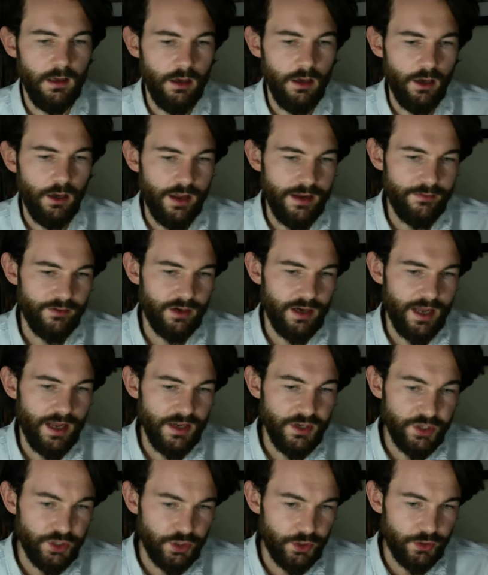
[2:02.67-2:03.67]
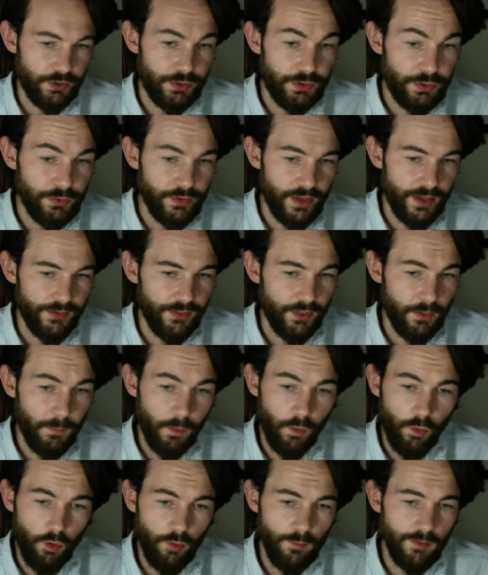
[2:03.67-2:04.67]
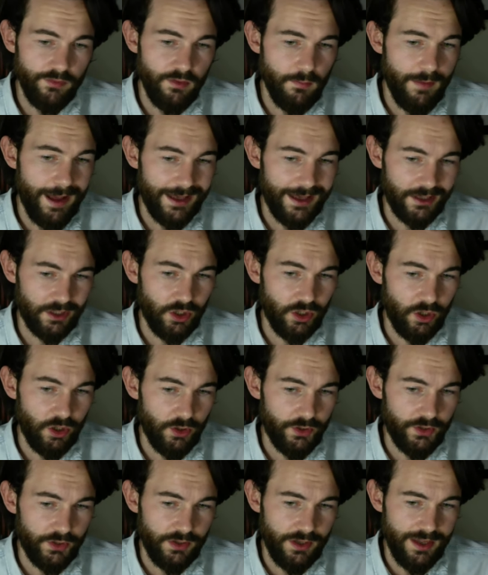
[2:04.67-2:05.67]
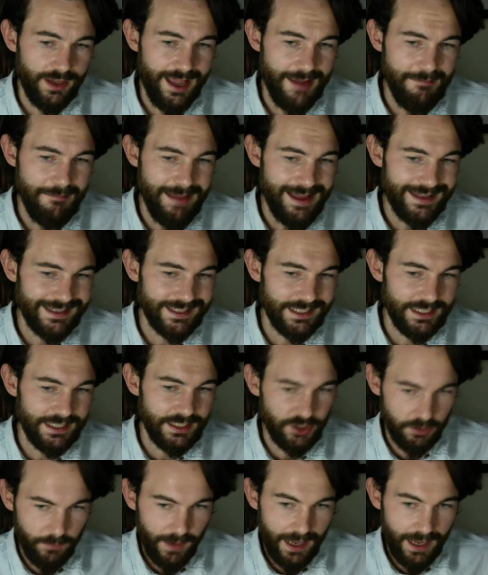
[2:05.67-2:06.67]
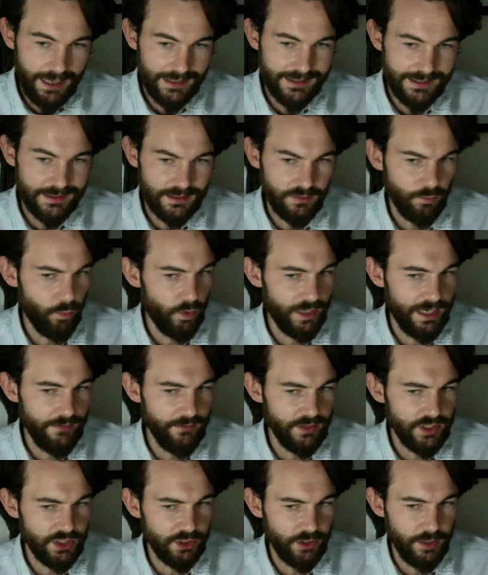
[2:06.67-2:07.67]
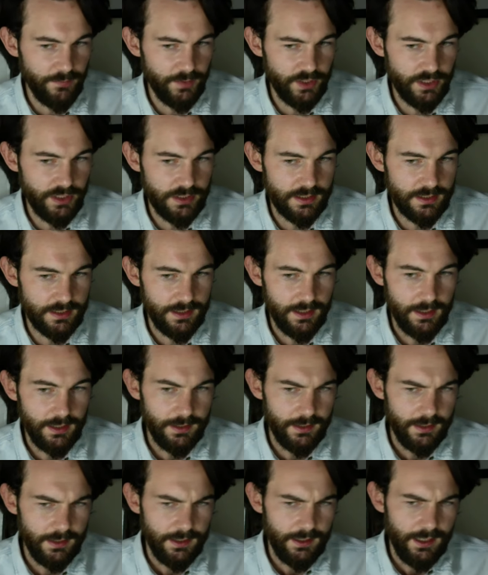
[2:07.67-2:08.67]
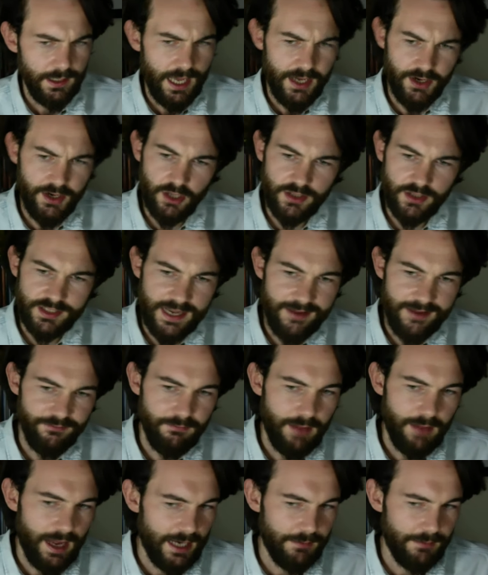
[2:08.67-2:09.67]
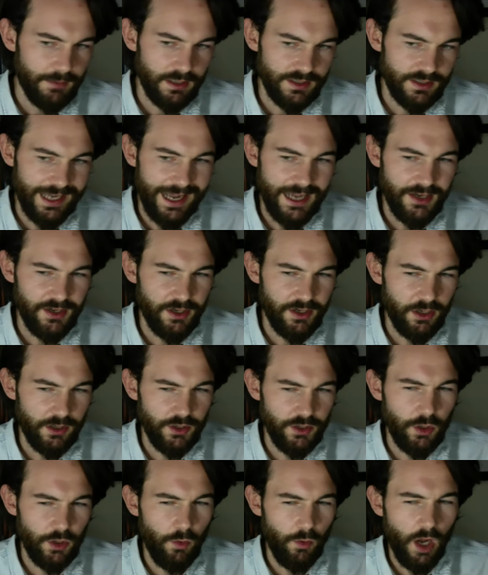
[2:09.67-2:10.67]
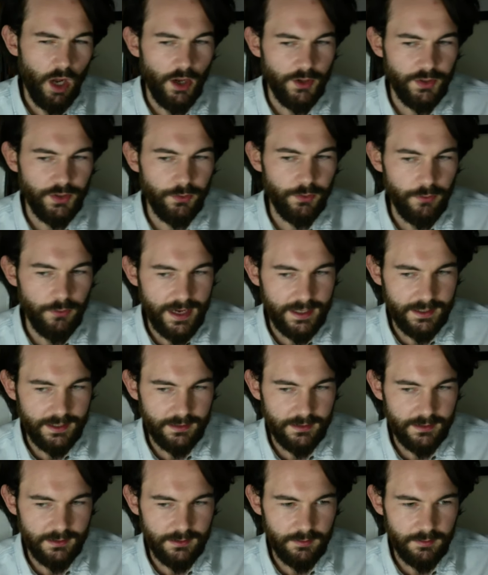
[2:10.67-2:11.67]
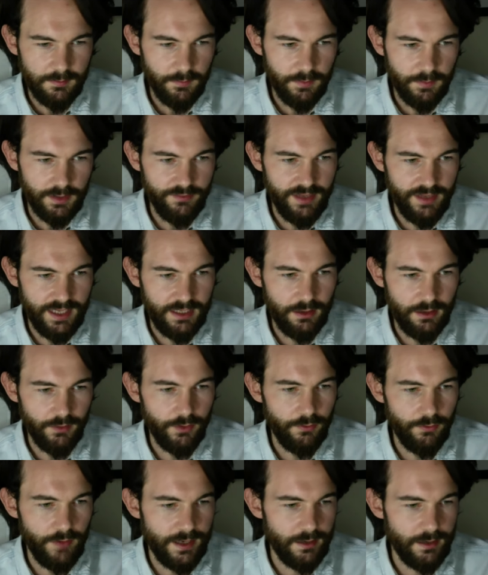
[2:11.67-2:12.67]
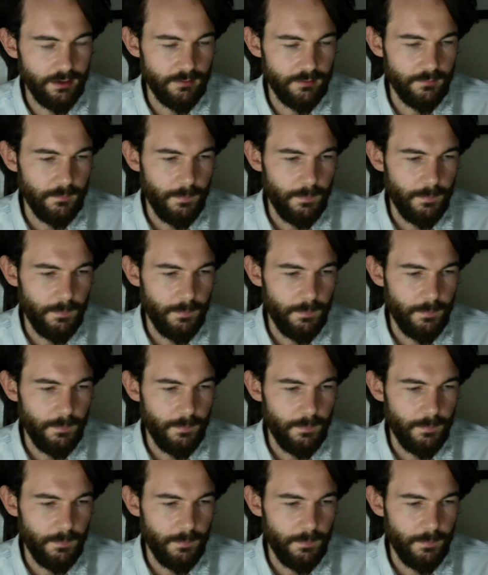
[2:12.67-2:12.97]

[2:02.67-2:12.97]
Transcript: However, I assure you that the poem of the man God immensely surpasses whatever descriptions, I do not say of mine because I do not know how to write, but of any other writer.